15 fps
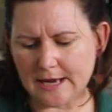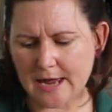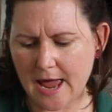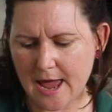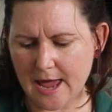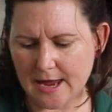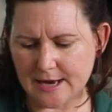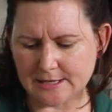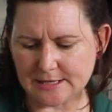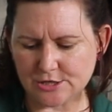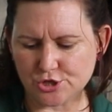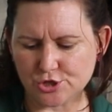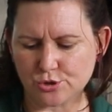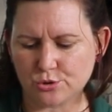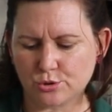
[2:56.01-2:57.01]
handy
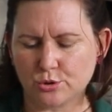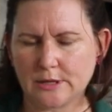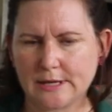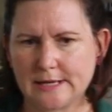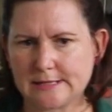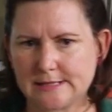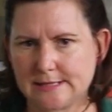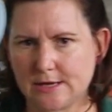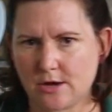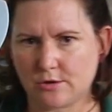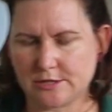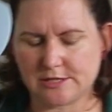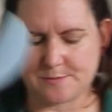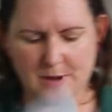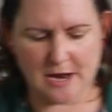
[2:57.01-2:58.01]
tool is the
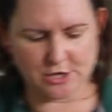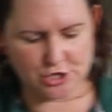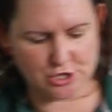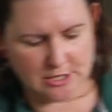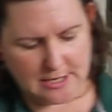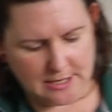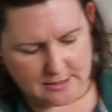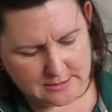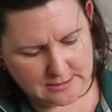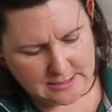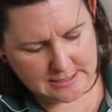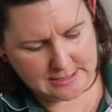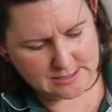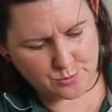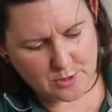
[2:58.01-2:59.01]
old spatula.
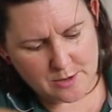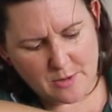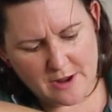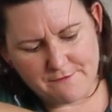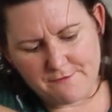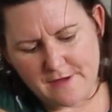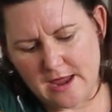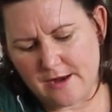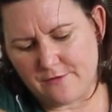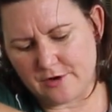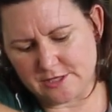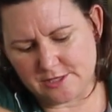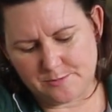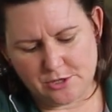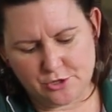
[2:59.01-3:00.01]
It's one of my
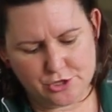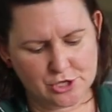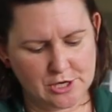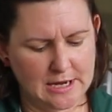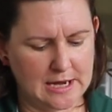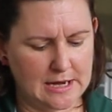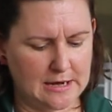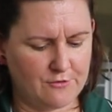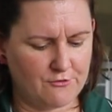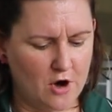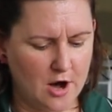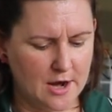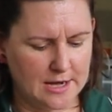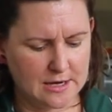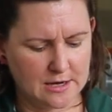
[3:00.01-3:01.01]
favourites because you can get in
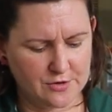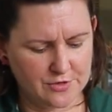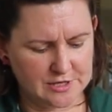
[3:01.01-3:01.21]
right in on the